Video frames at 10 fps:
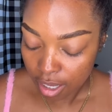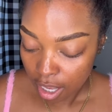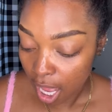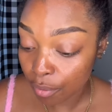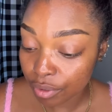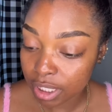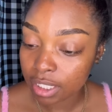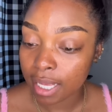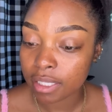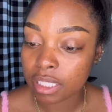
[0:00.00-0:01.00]
I really
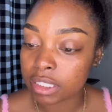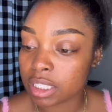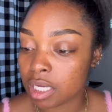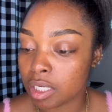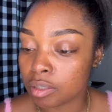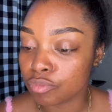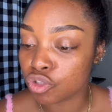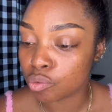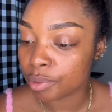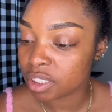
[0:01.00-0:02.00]
like this
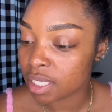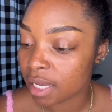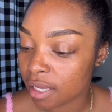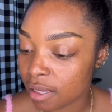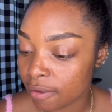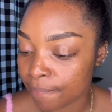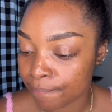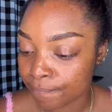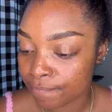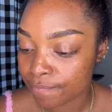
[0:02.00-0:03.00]
Super Stay
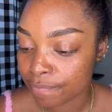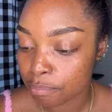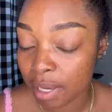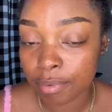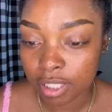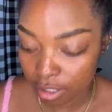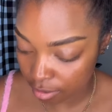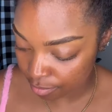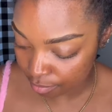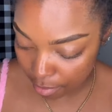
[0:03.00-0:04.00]

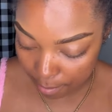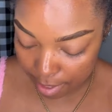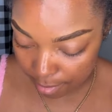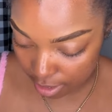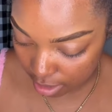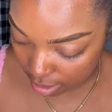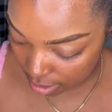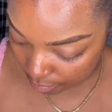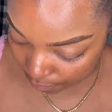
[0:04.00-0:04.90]
Maybelline by Maybelline.